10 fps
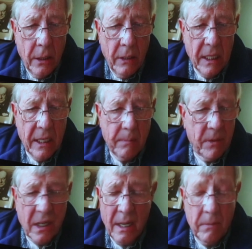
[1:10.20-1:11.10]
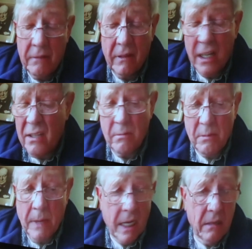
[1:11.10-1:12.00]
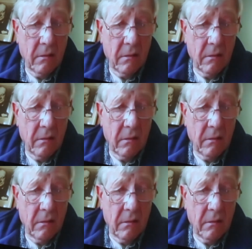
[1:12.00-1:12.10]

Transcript: know, he kept a couple of items back